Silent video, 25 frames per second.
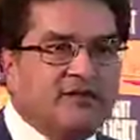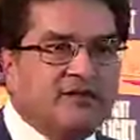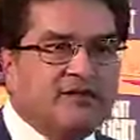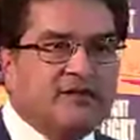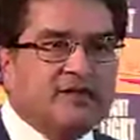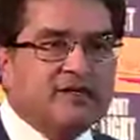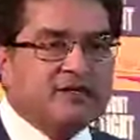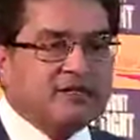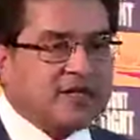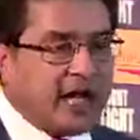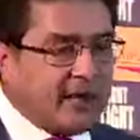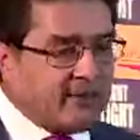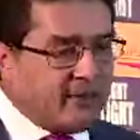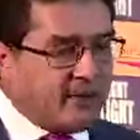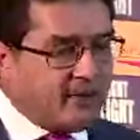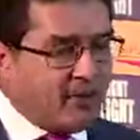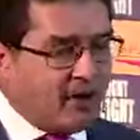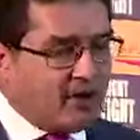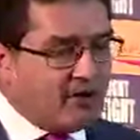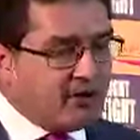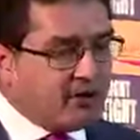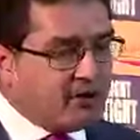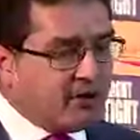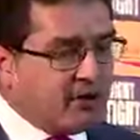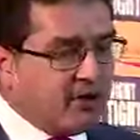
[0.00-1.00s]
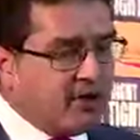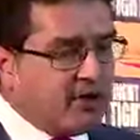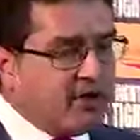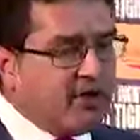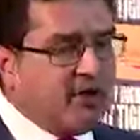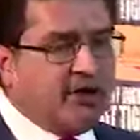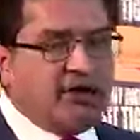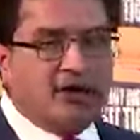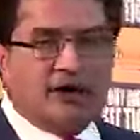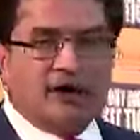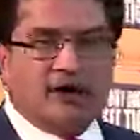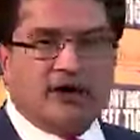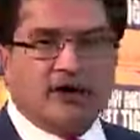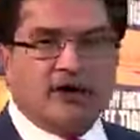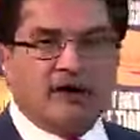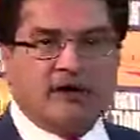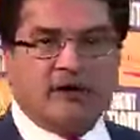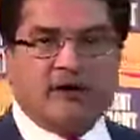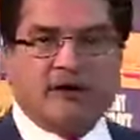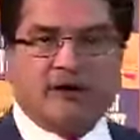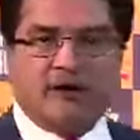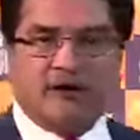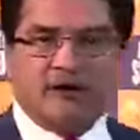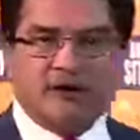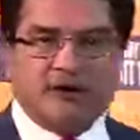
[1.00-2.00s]
first time about
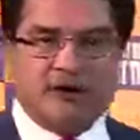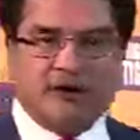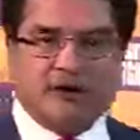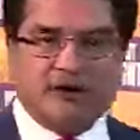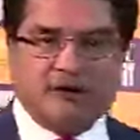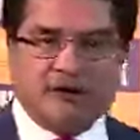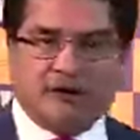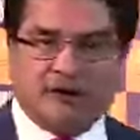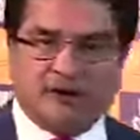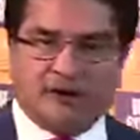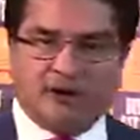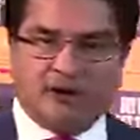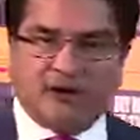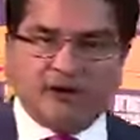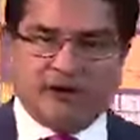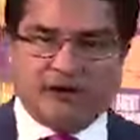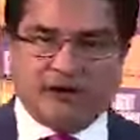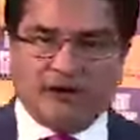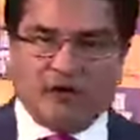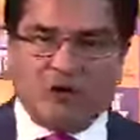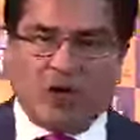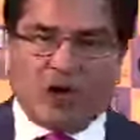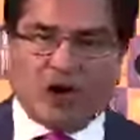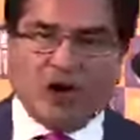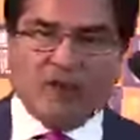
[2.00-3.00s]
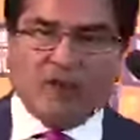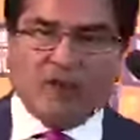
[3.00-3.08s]
Warren